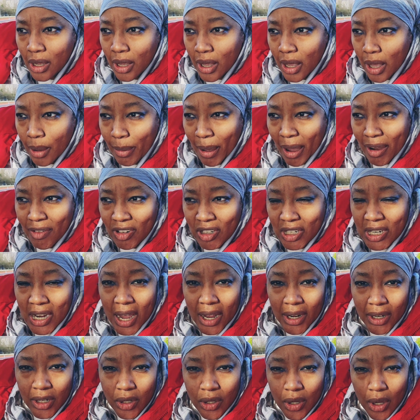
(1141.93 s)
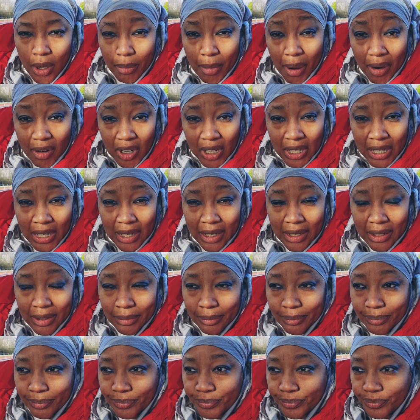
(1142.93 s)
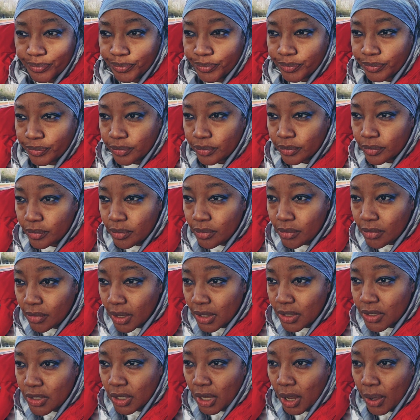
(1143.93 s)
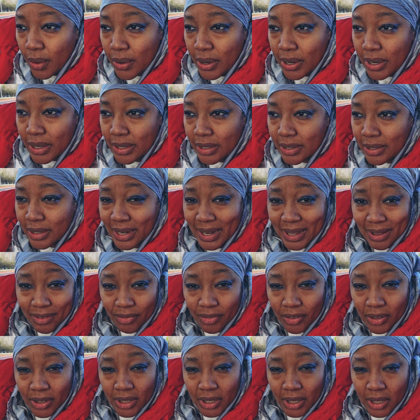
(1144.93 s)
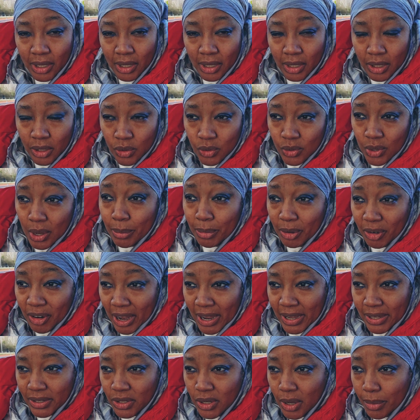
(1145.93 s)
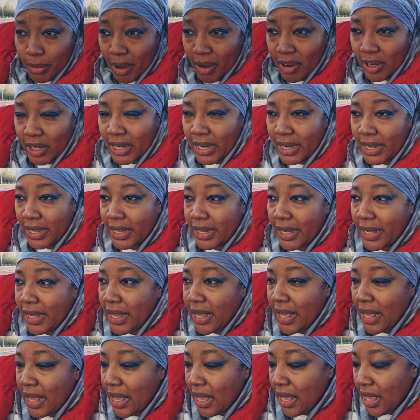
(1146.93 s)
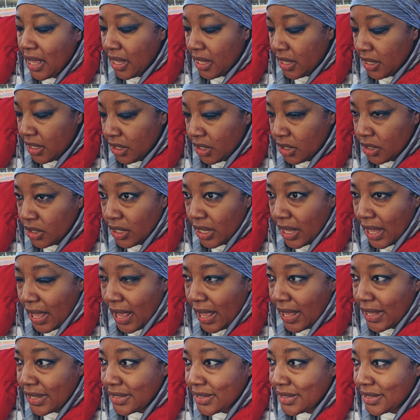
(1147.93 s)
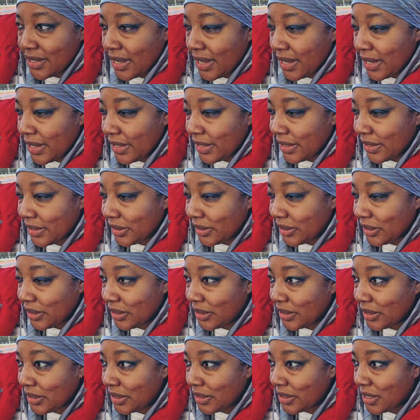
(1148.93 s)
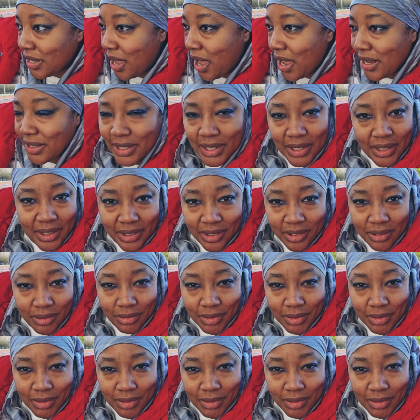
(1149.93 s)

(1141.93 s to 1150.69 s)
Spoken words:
about returning to America, to go and live, to emigrate to America. And I didn't